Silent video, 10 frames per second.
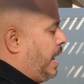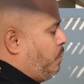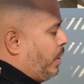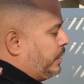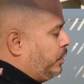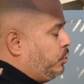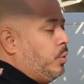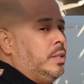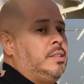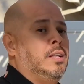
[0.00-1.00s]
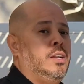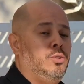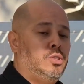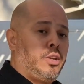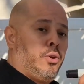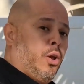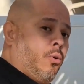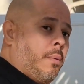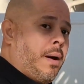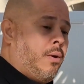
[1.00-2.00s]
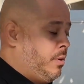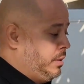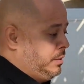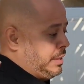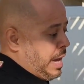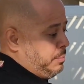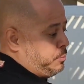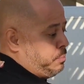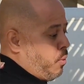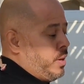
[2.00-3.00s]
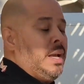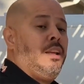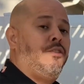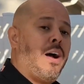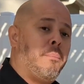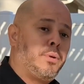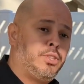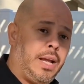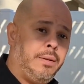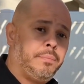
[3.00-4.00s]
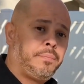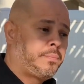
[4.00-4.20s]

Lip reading: And what they do is you take your loan amount times 0.85%,